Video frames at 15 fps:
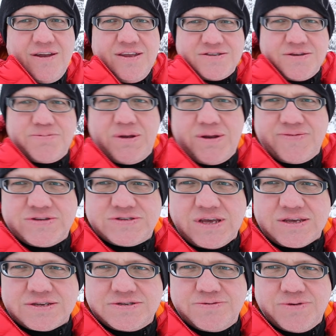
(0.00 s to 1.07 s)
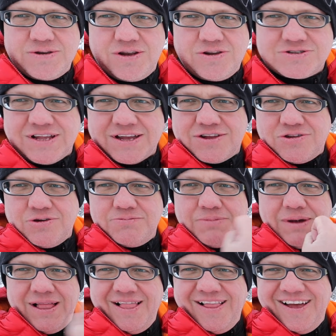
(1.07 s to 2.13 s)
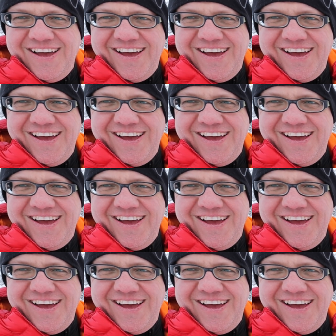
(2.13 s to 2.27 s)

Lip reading: and it's a bit of a sexy one, it looks like a dumbbell.